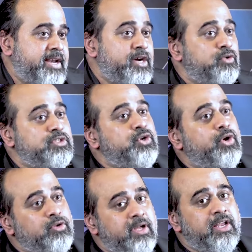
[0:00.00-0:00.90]
And it was
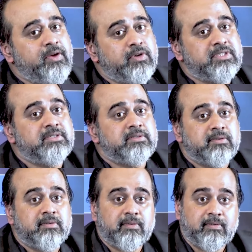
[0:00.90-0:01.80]
Duryodhana he was
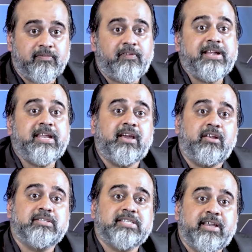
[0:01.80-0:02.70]
fighting
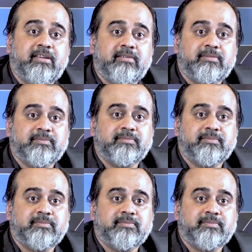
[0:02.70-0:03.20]
alongside.